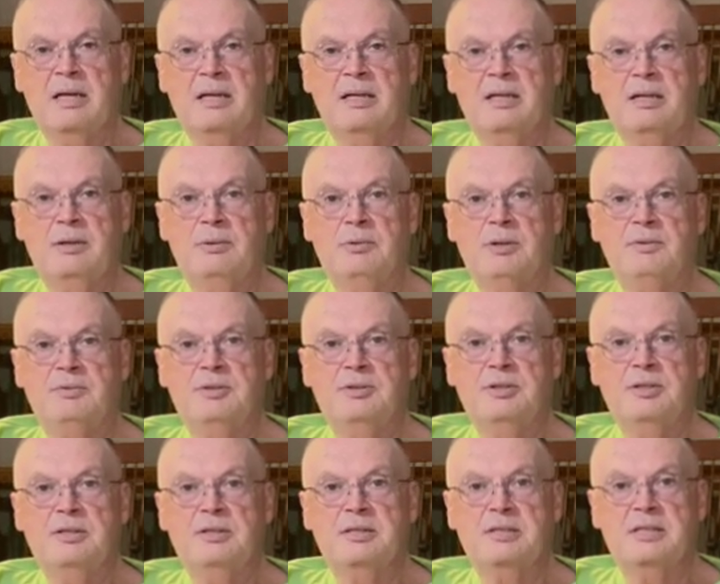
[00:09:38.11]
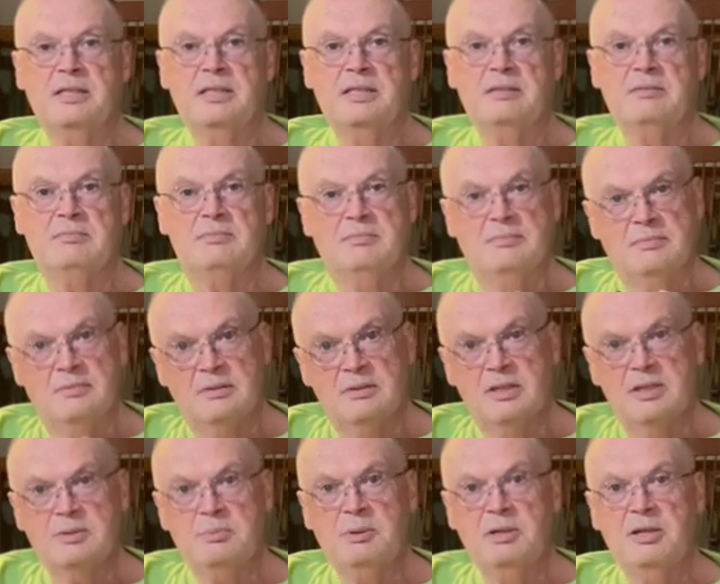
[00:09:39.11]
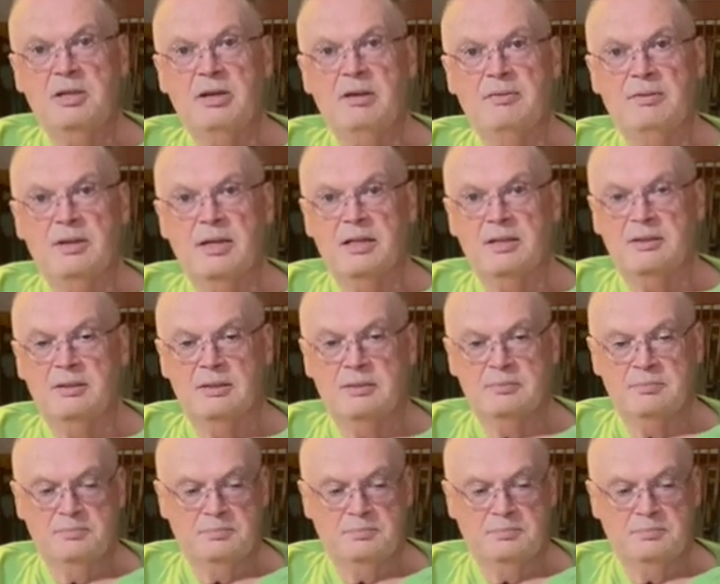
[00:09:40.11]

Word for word: at Ketorific Journey saying, let's be careful out there.